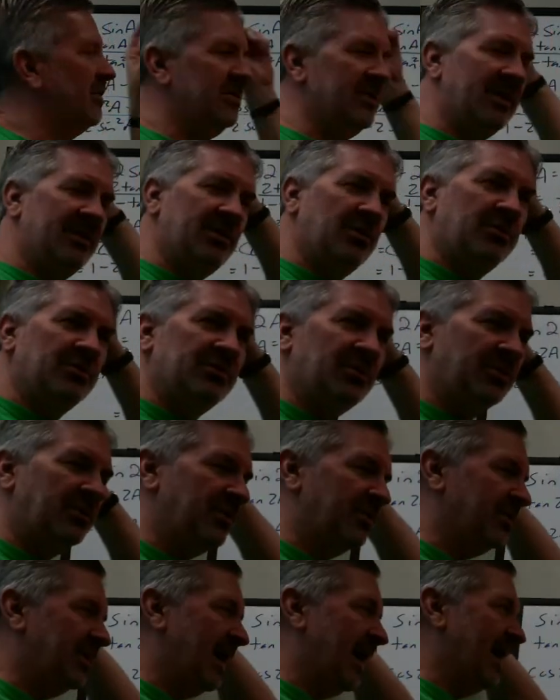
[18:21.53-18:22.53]
that those
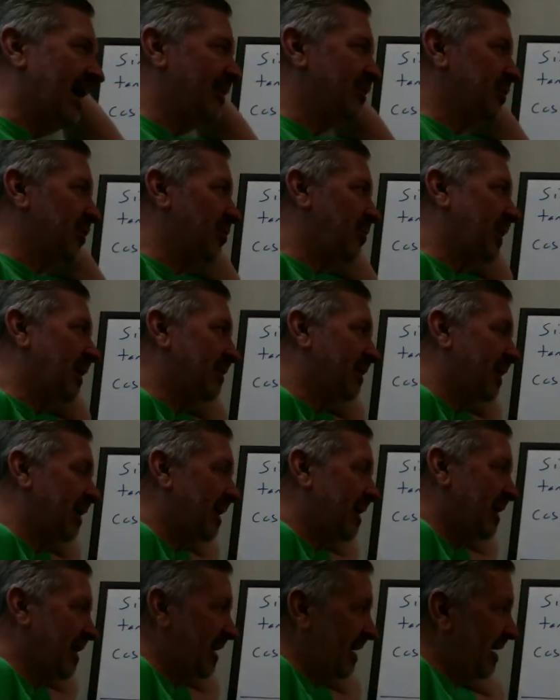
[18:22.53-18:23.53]
are add up to 1.
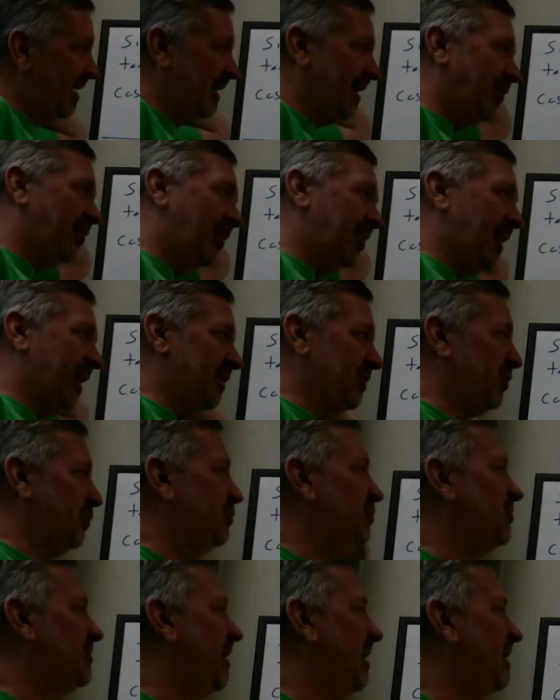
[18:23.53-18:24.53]
Now what about
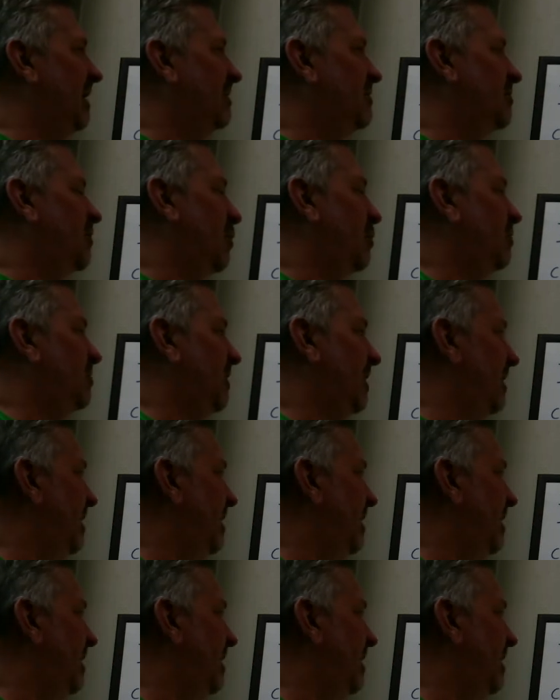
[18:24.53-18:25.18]
2 sine x cosine